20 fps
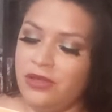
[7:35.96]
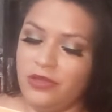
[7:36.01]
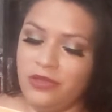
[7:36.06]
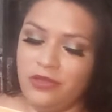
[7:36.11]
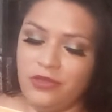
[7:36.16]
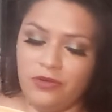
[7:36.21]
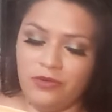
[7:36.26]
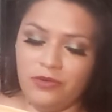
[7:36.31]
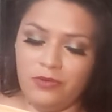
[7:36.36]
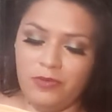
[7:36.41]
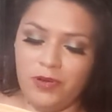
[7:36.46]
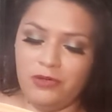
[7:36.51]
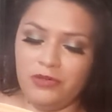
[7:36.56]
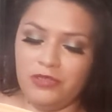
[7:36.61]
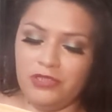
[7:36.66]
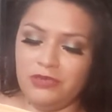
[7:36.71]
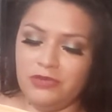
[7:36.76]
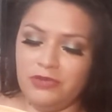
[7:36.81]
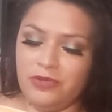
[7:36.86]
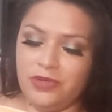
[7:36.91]
The
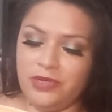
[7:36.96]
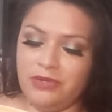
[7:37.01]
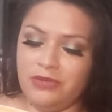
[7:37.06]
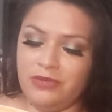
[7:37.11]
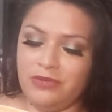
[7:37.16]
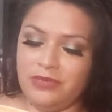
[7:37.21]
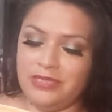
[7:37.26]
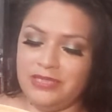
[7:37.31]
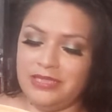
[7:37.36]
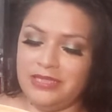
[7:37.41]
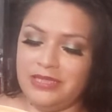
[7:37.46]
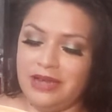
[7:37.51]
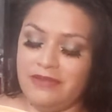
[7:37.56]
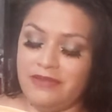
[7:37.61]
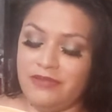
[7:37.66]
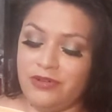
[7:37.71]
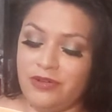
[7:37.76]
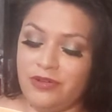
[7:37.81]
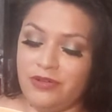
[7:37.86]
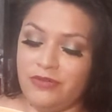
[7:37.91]
riposte greeted with
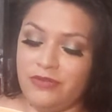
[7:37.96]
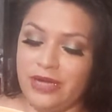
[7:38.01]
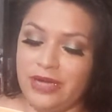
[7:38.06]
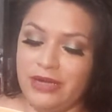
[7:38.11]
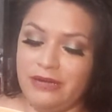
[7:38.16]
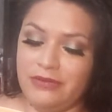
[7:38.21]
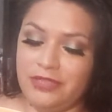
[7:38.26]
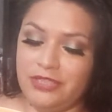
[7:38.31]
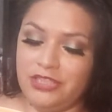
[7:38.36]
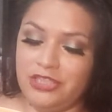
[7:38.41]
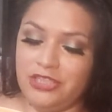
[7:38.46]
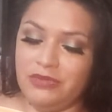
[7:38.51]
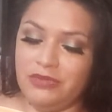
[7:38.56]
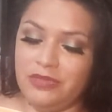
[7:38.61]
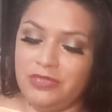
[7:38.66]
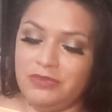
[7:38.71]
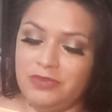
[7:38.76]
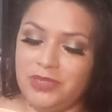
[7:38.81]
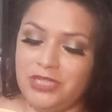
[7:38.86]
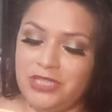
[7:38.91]
laughter all around. She
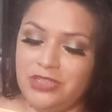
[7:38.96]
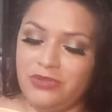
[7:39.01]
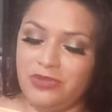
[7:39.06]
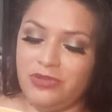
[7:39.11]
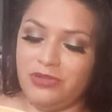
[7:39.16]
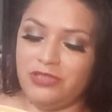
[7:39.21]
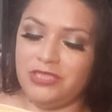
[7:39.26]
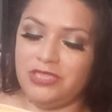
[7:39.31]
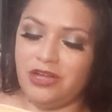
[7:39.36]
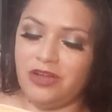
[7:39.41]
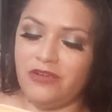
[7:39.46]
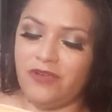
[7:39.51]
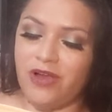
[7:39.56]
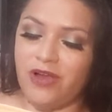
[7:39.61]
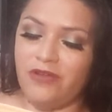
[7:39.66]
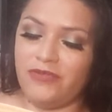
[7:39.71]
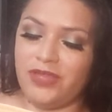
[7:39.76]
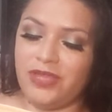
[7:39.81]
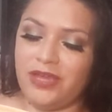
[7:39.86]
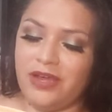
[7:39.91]
was pleased with herself.
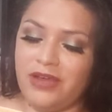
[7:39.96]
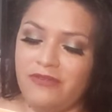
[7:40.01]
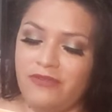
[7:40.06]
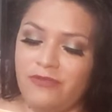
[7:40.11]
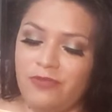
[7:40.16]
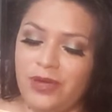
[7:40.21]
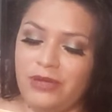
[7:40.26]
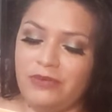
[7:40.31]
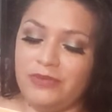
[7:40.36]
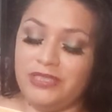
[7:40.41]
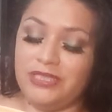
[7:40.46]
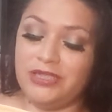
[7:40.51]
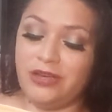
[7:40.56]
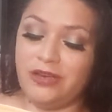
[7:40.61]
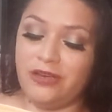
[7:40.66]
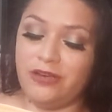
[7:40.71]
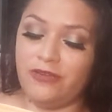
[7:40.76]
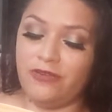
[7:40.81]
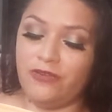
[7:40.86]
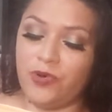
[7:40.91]
Off-the-cuff wit was
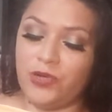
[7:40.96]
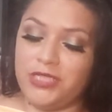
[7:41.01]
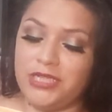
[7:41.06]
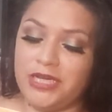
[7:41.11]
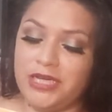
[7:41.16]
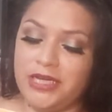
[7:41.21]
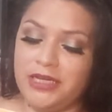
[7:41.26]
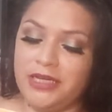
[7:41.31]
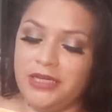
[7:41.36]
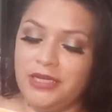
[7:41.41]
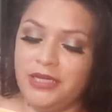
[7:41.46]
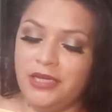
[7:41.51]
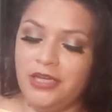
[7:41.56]
not her forte.